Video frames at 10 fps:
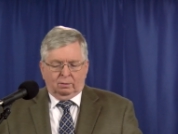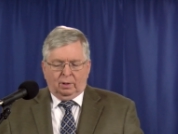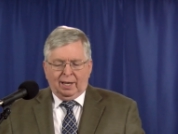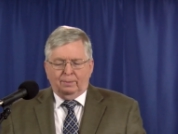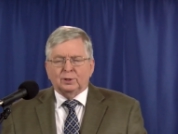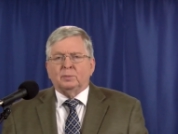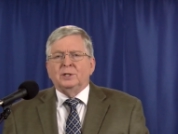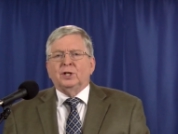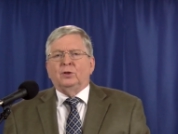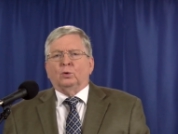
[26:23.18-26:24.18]
What happens when
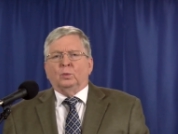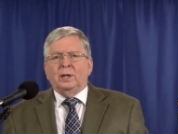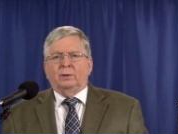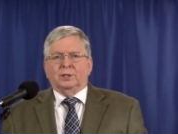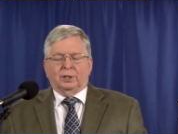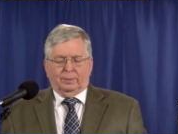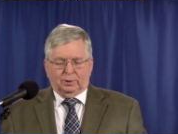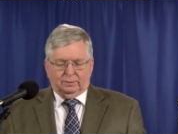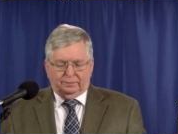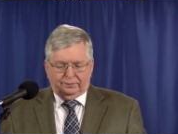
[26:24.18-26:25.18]
we see the real
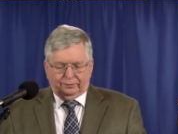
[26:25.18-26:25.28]
deception?